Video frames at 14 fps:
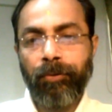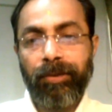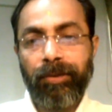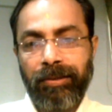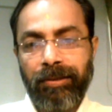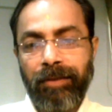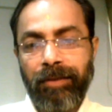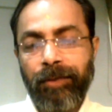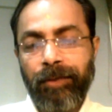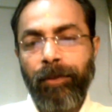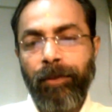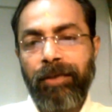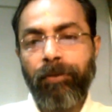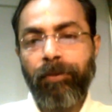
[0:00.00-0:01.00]
So that's
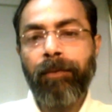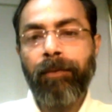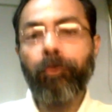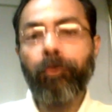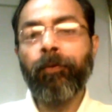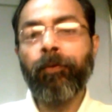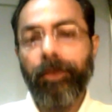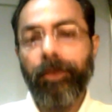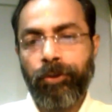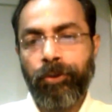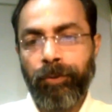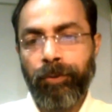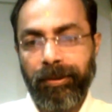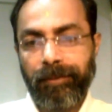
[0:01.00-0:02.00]
why it's very beautiful
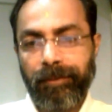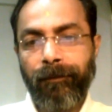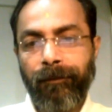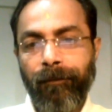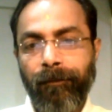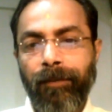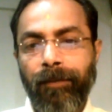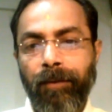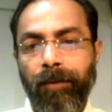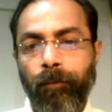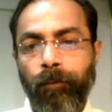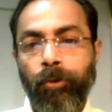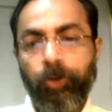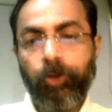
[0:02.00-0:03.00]
instrument
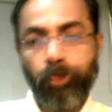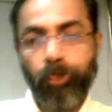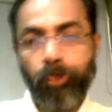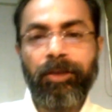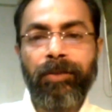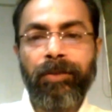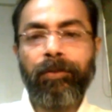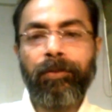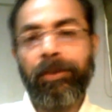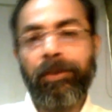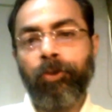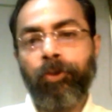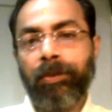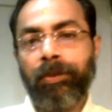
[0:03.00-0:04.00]
for short-term as well as
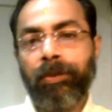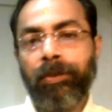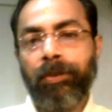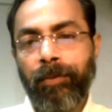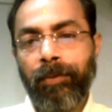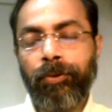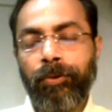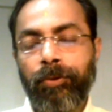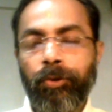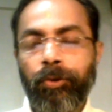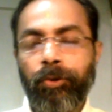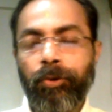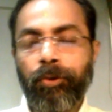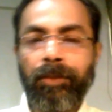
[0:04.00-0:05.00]
long-term investors.
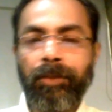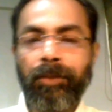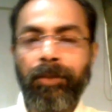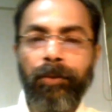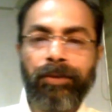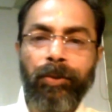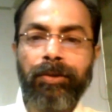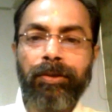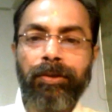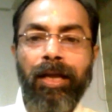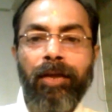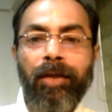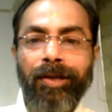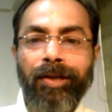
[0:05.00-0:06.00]
Short-term investors
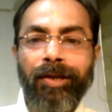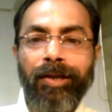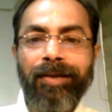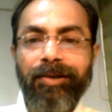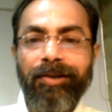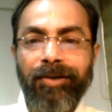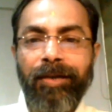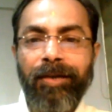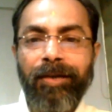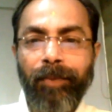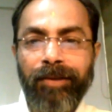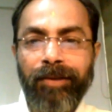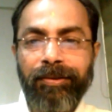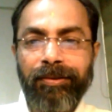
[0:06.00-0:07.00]
because you can get
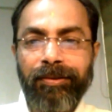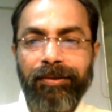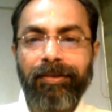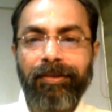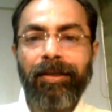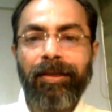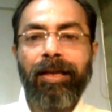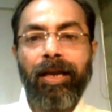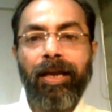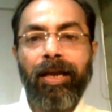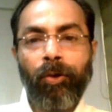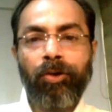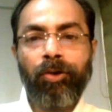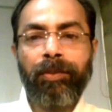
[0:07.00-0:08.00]
intraday prices,
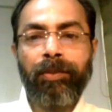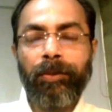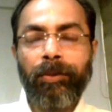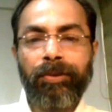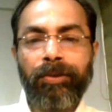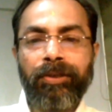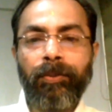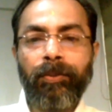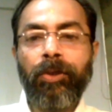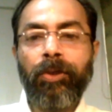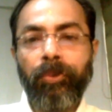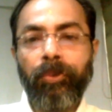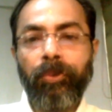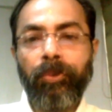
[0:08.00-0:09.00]
and long-term investors
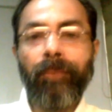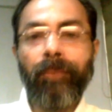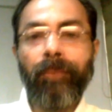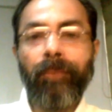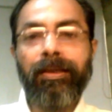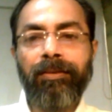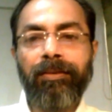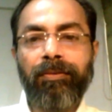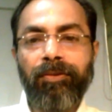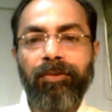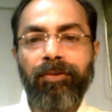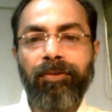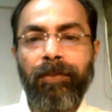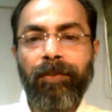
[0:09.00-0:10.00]
because it's very
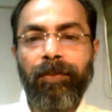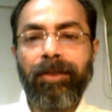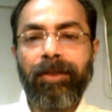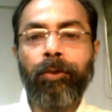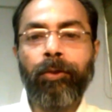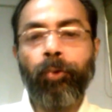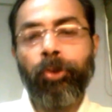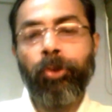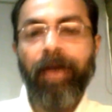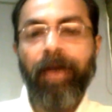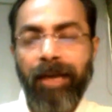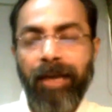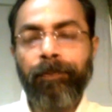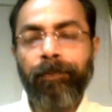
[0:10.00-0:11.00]
cheap and you don't
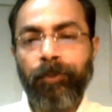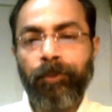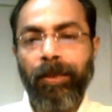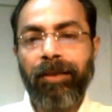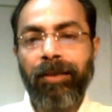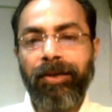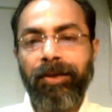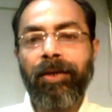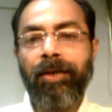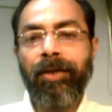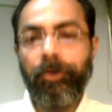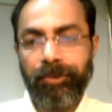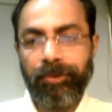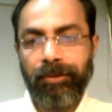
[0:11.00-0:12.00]
end up paying trading
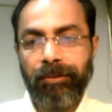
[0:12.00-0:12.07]
cost.